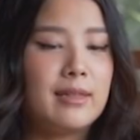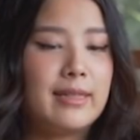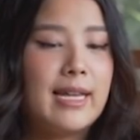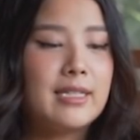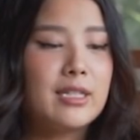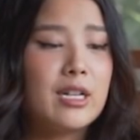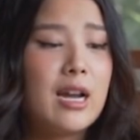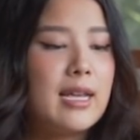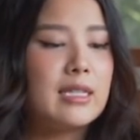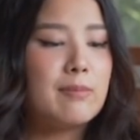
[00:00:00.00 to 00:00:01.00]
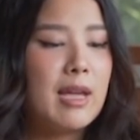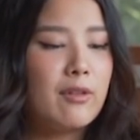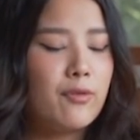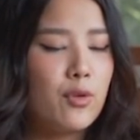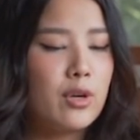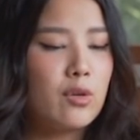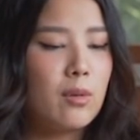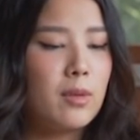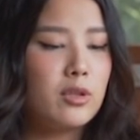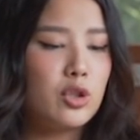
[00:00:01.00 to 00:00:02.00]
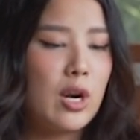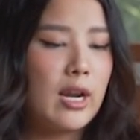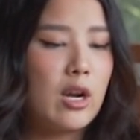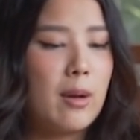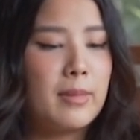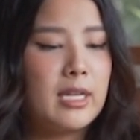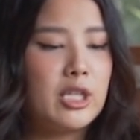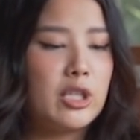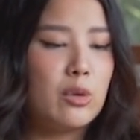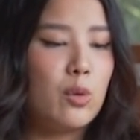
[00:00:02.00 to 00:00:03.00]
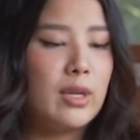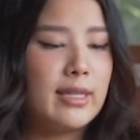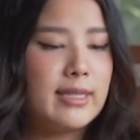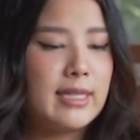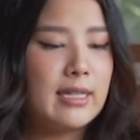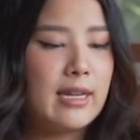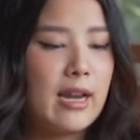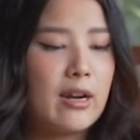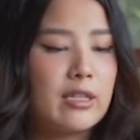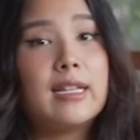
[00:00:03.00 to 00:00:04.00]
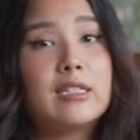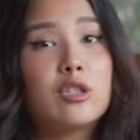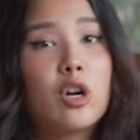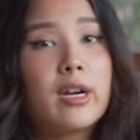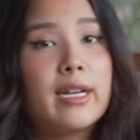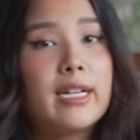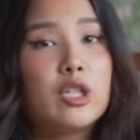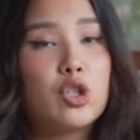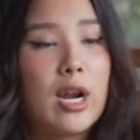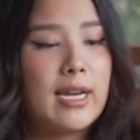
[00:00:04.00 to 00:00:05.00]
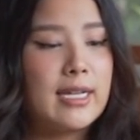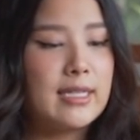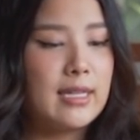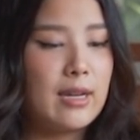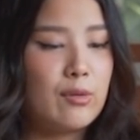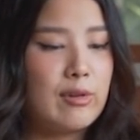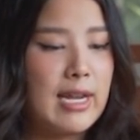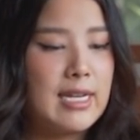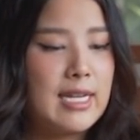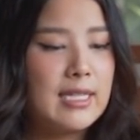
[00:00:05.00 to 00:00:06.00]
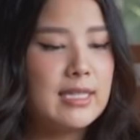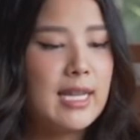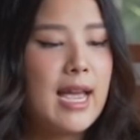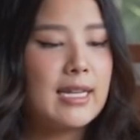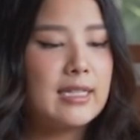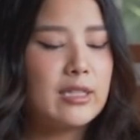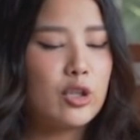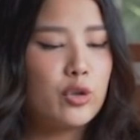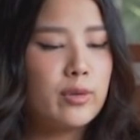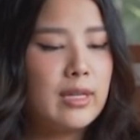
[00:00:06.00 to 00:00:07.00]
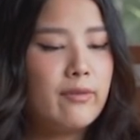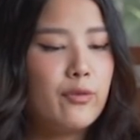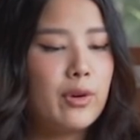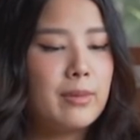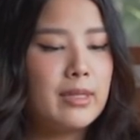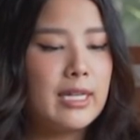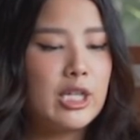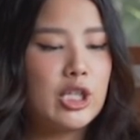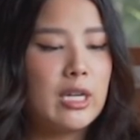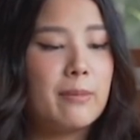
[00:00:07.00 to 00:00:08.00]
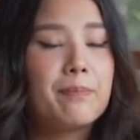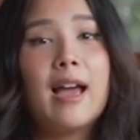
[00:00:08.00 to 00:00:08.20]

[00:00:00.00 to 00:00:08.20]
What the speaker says: Cleanser. It's meant for normal, dry combination, oily skincare. It's targeting dryness and redness, and it is a cream formulation.